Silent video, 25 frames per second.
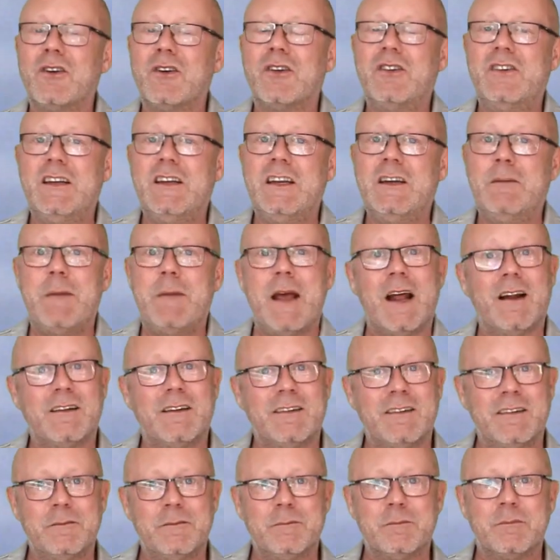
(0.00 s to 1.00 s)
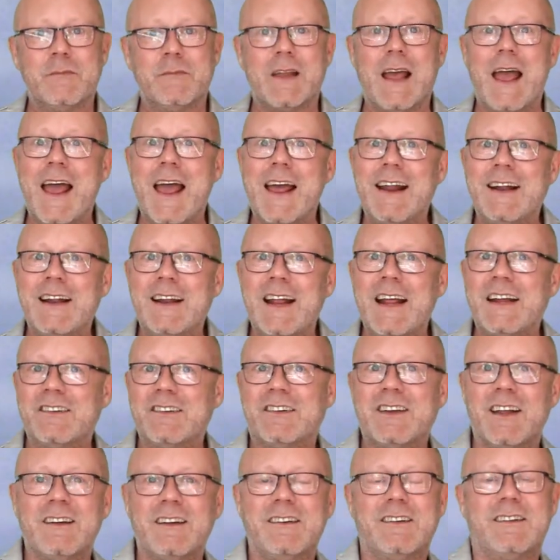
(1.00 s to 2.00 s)
your seatbelt and let's
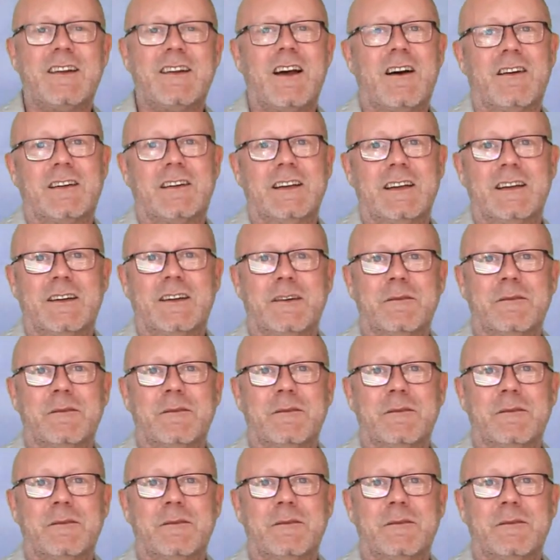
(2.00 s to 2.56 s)
get started.